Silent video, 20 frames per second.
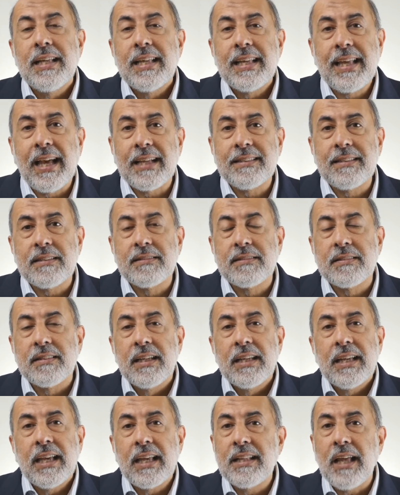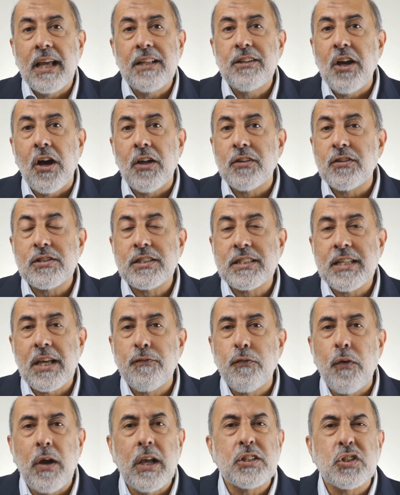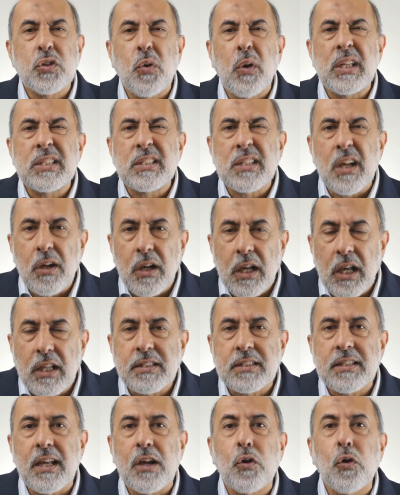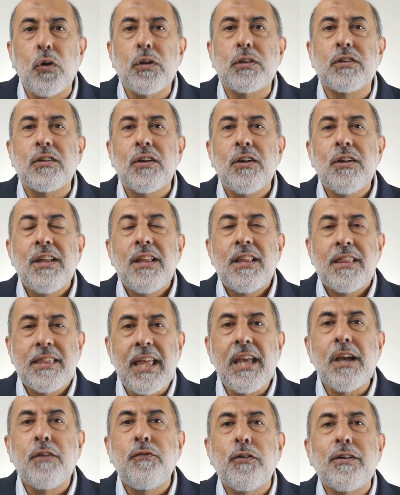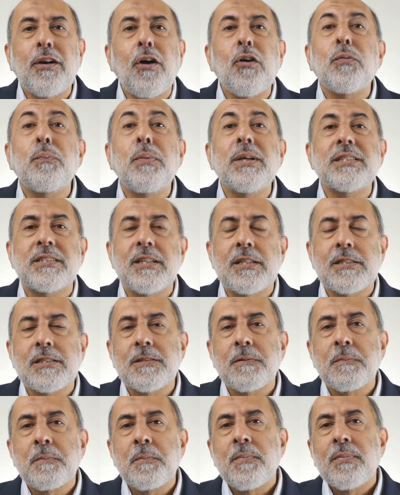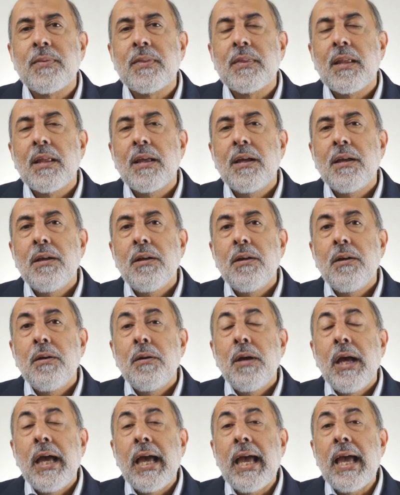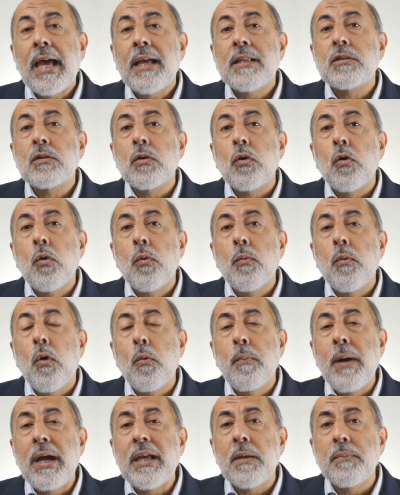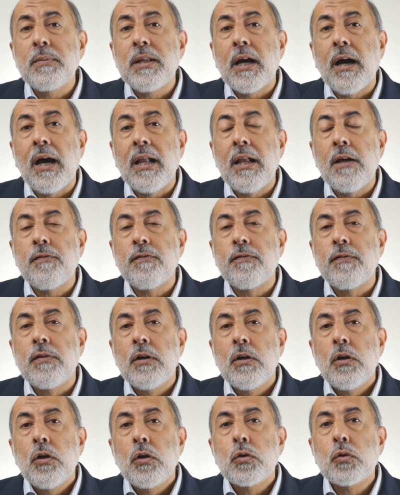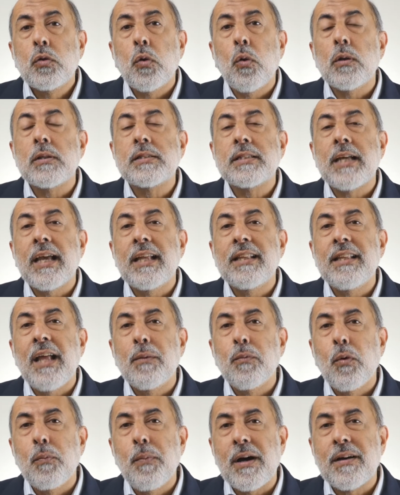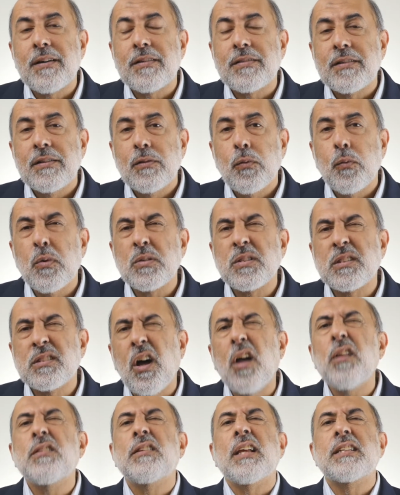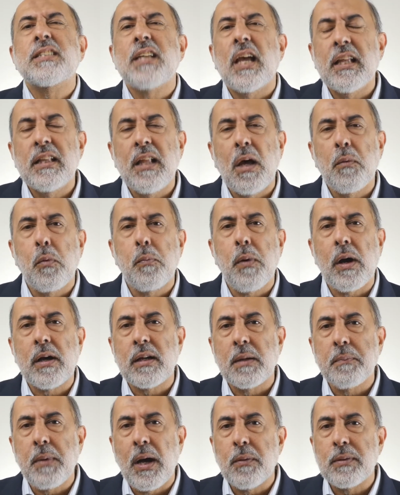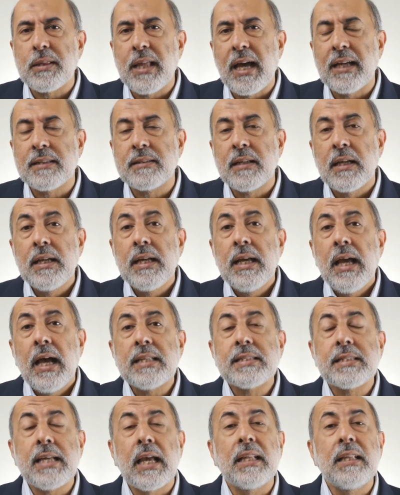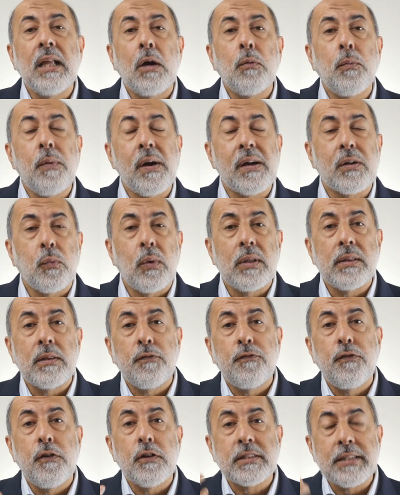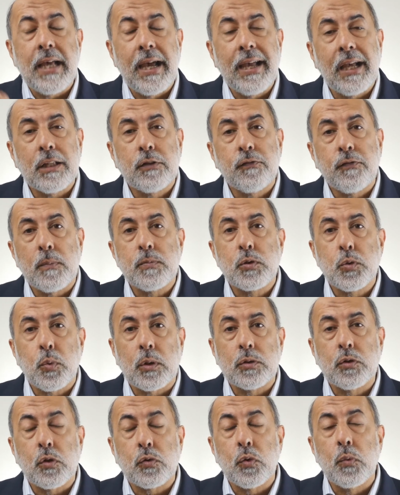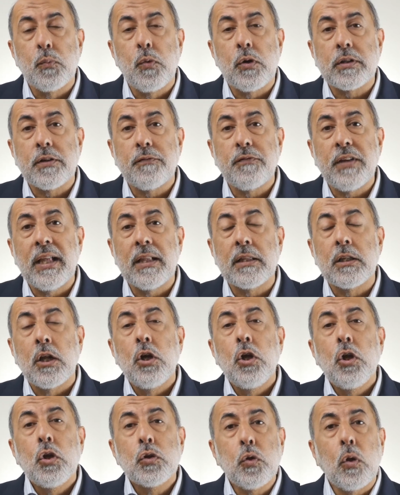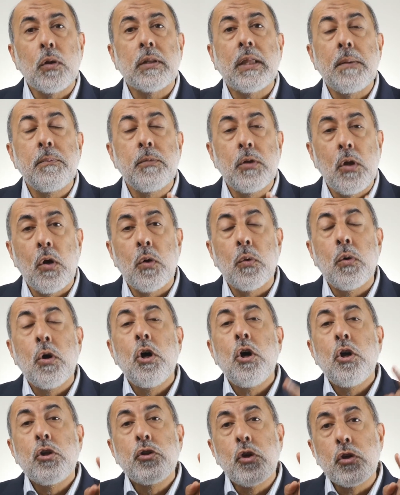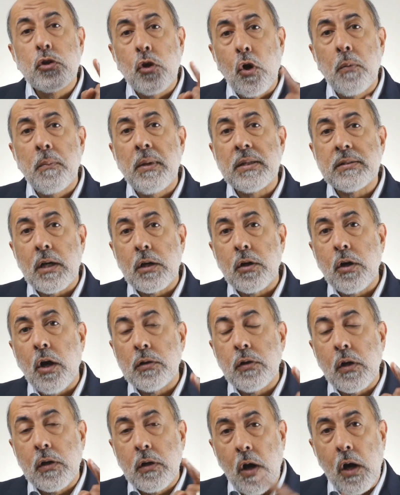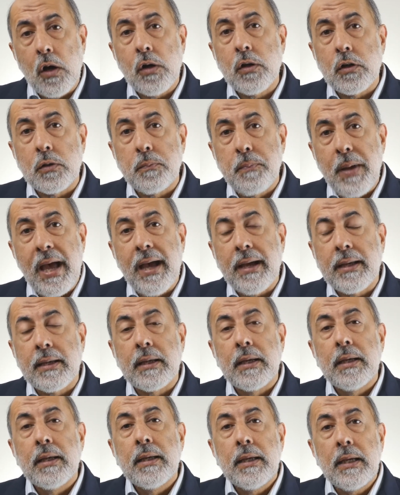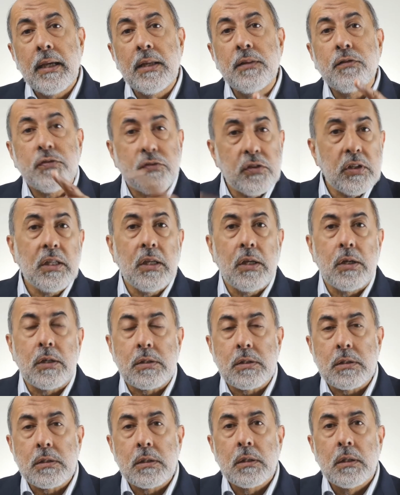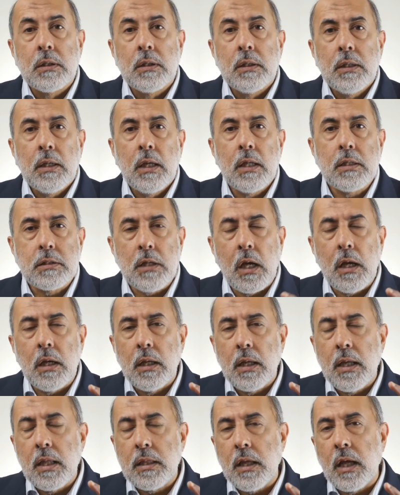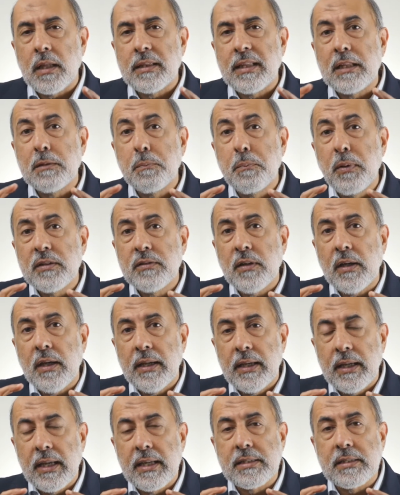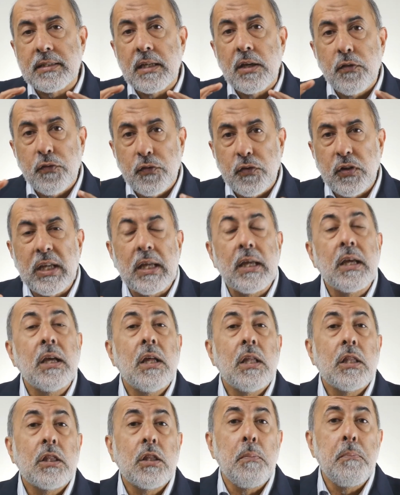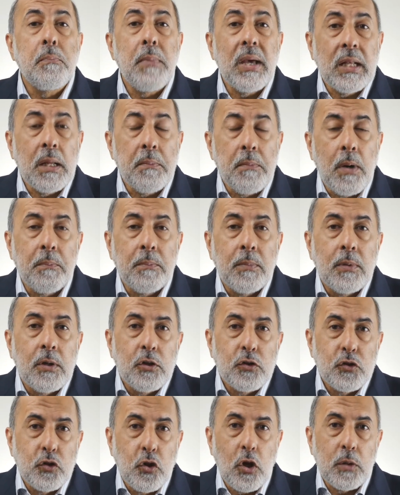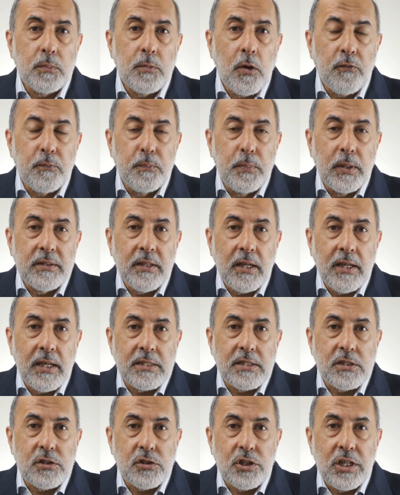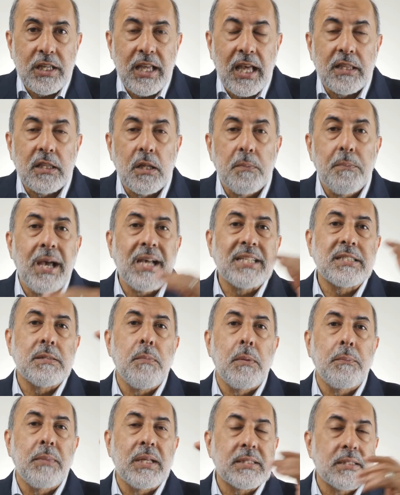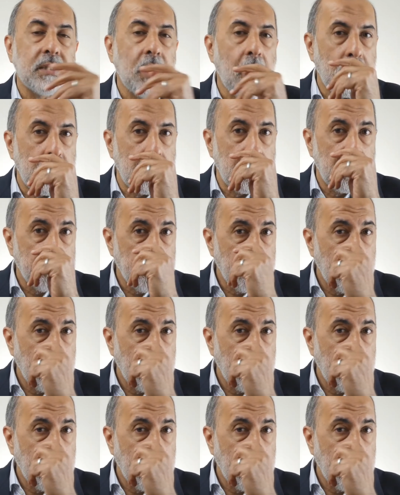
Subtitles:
get it in any other safe way. So it's a good thing for our business. And Ubay ibn Khalaf told Sayyidina Abu Bakr, was taunting Sayyidina Abu Bakr about that. And Sayyidina Abu Bakr, when the first ayat from Surah Ar-Rum were revealed, told him, no, the Romans are going to conquer back in 3 years. He thought that bid'ah is three. The minimum term of bid'ah is three and the maximum is nine.